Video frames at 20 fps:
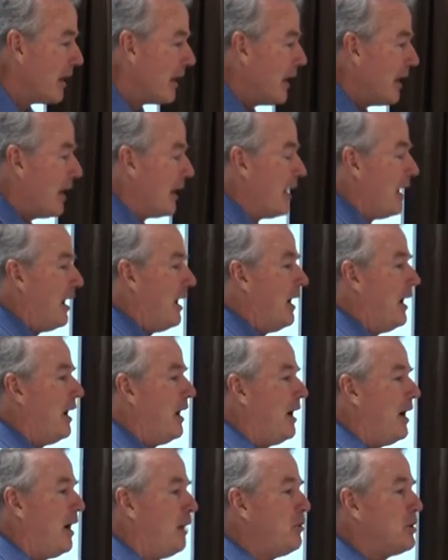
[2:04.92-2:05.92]

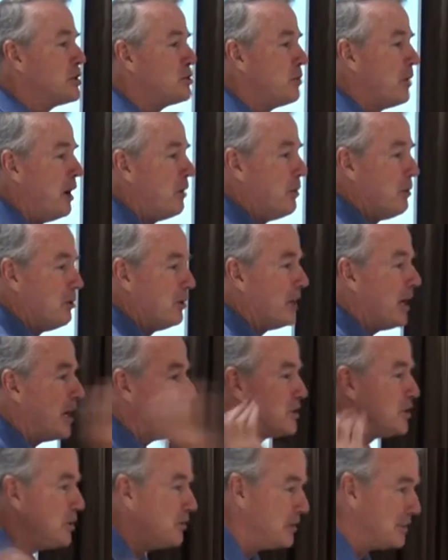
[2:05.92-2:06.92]
uh, which we will
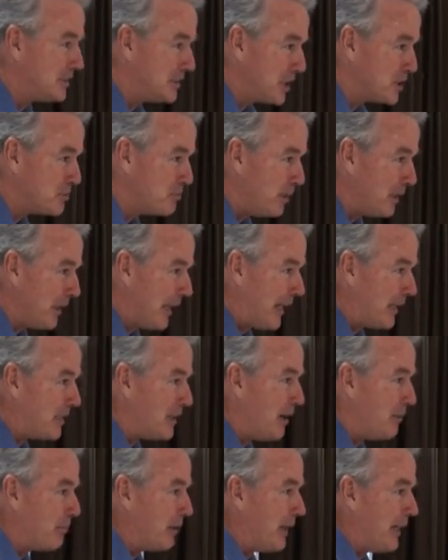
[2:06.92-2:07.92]
not do in such polite
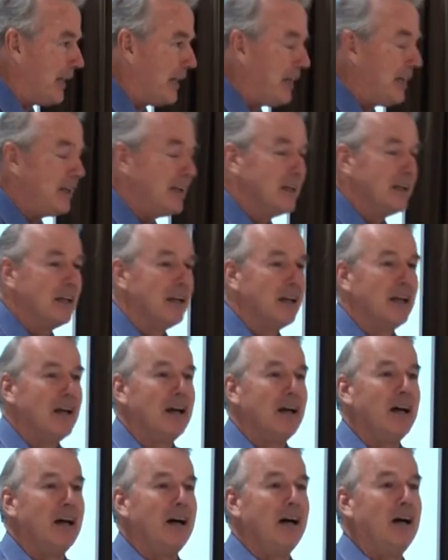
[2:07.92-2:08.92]
company.
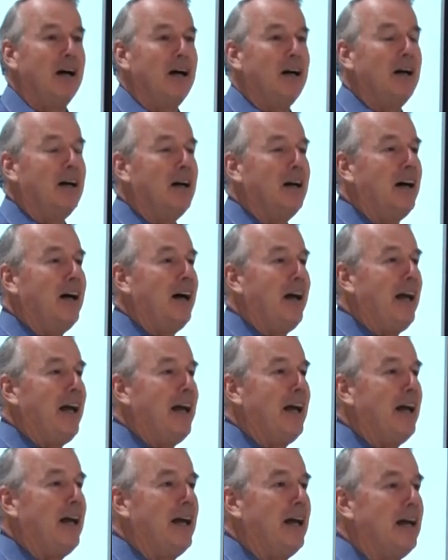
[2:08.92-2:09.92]
Uh,
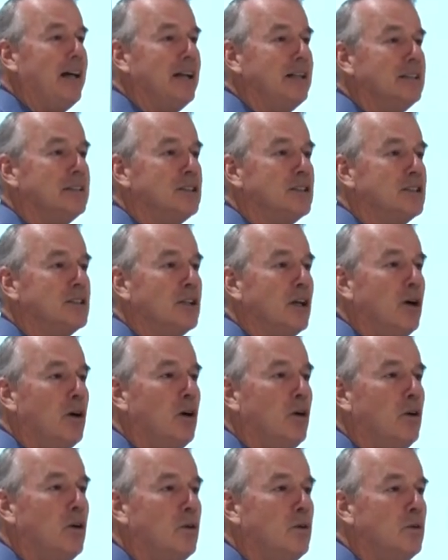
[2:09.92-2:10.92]
and
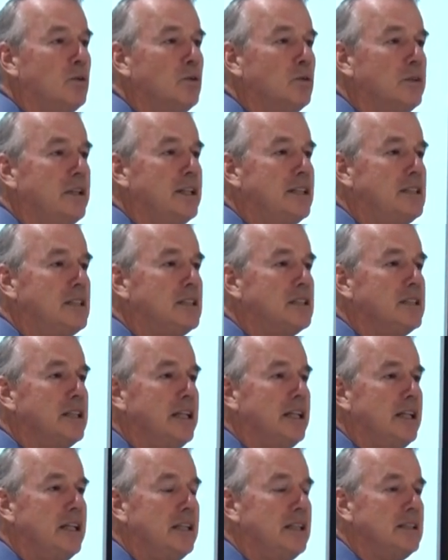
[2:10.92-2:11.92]
so this
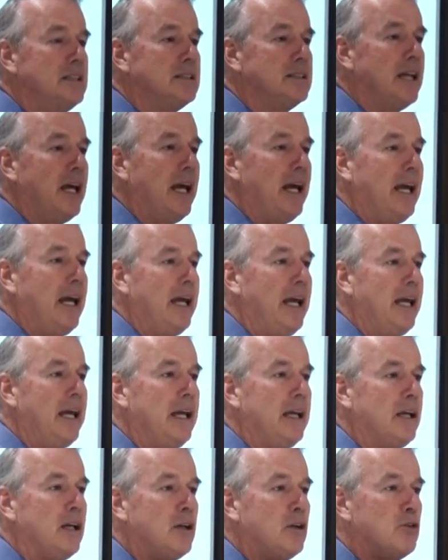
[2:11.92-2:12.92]
is
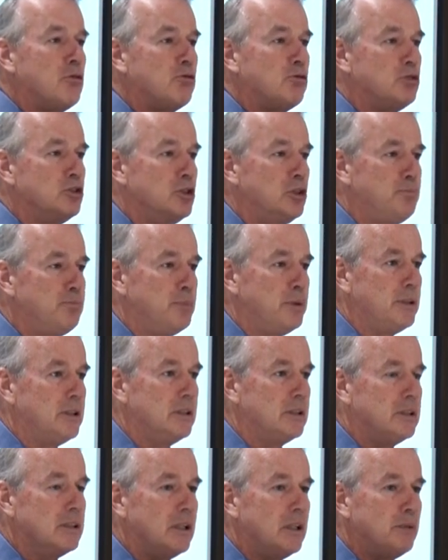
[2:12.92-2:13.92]
a group,
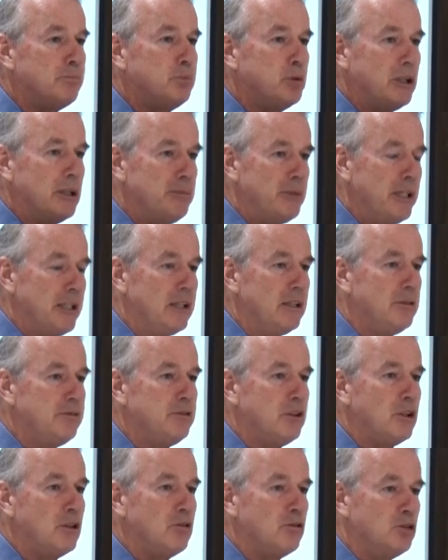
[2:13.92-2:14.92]

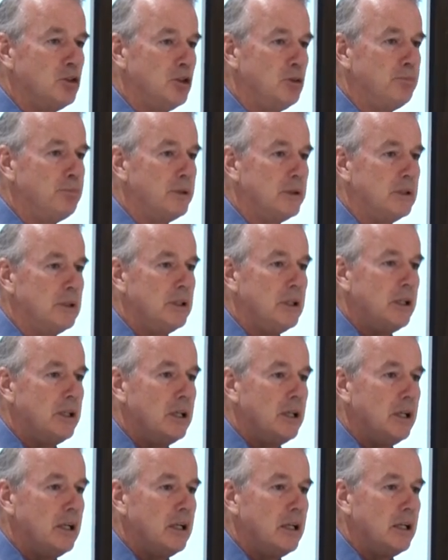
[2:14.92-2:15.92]
primitive group
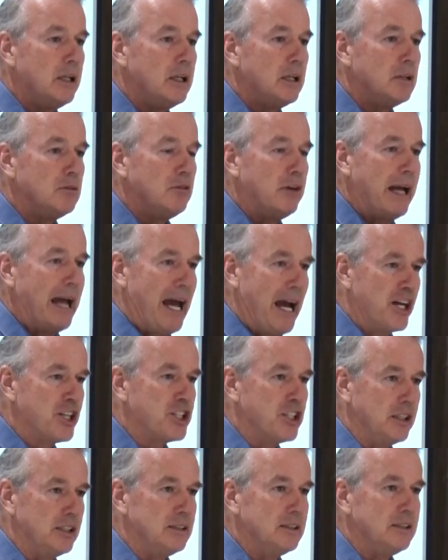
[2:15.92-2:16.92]

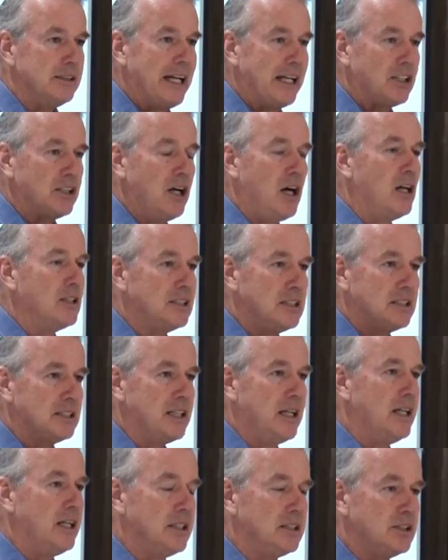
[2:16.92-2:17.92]
reaction that
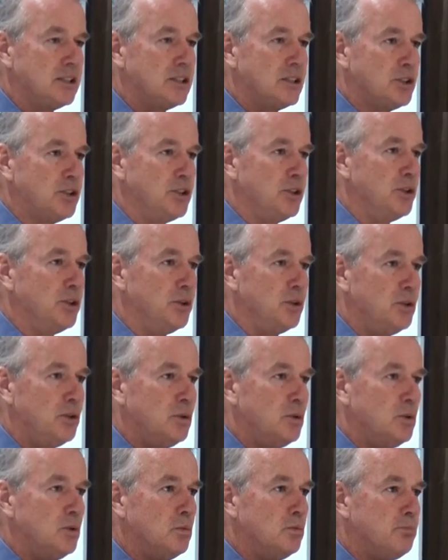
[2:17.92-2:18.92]
causes us
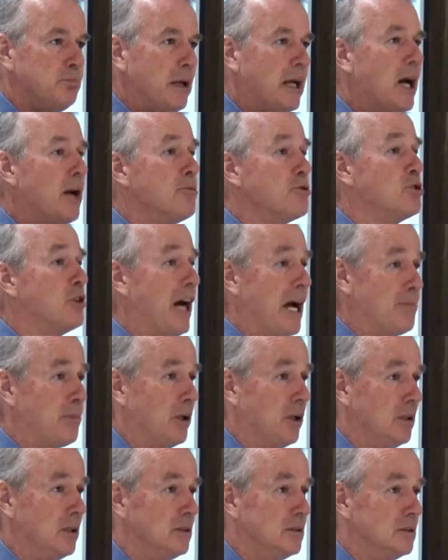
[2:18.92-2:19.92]
to become
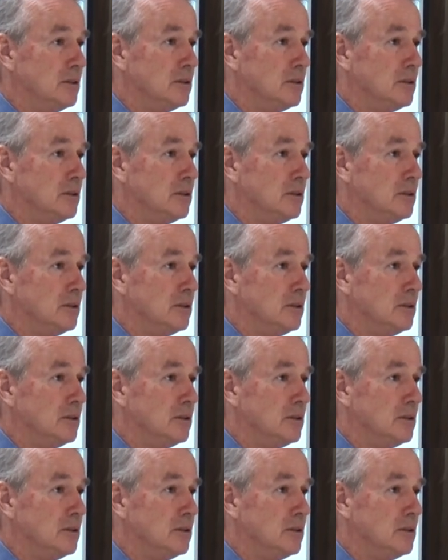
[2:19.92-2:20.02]
tribal,